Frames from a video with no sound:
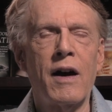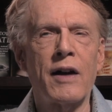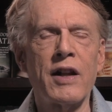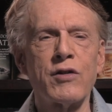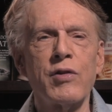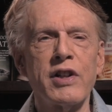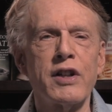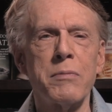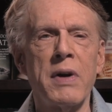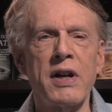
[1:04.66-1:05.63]
And that's really
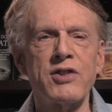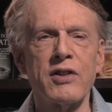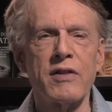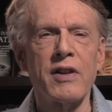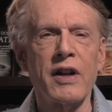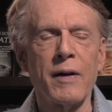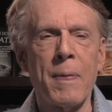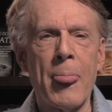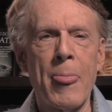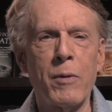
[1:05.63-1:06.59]
an amazing thing
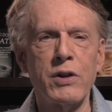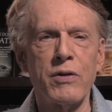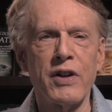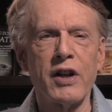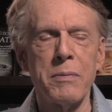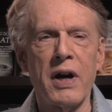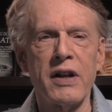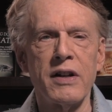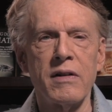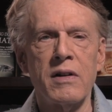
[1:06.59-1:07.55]
when you think
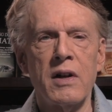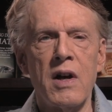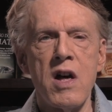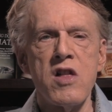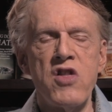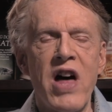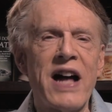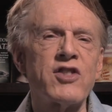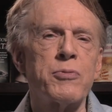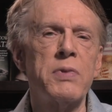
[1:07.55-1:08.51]
about it.
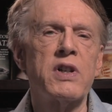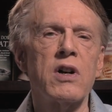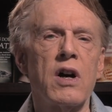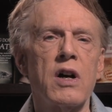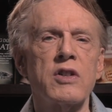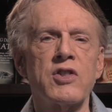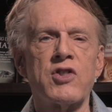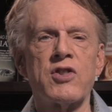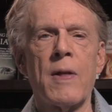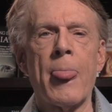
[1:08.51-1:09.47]
That's
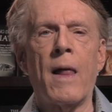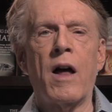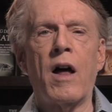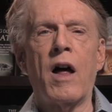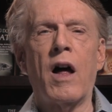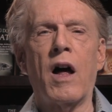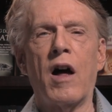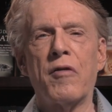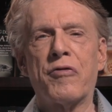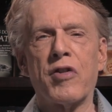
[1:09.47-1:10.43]
because
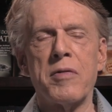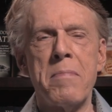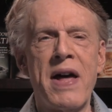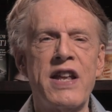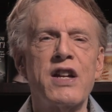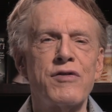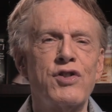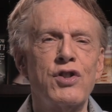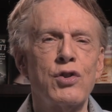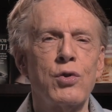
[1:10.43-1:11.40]
for many of
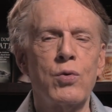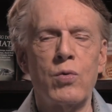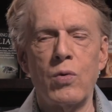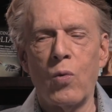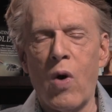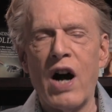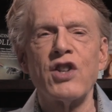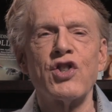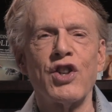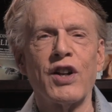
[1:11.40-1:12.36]
you
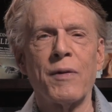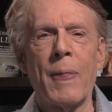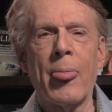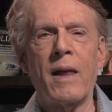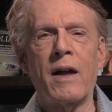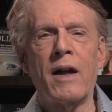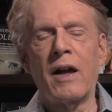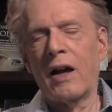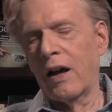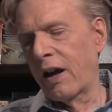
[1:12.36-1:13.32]
watching,
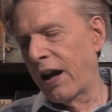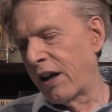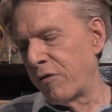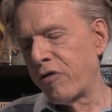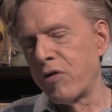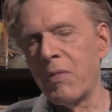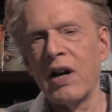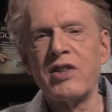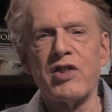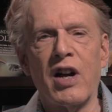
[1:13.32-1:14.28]
and for
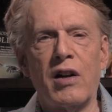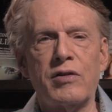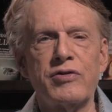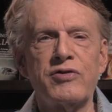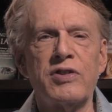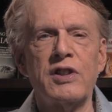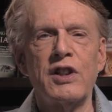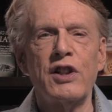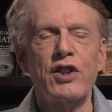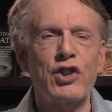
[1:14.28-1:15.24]
myself,
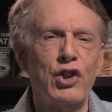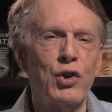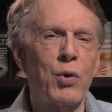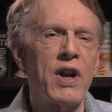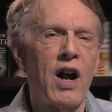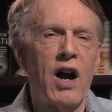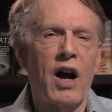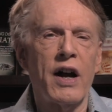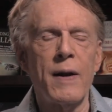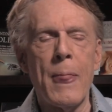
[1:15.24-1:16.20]
you and
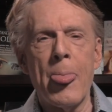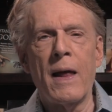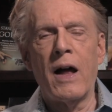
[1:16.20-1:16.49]
I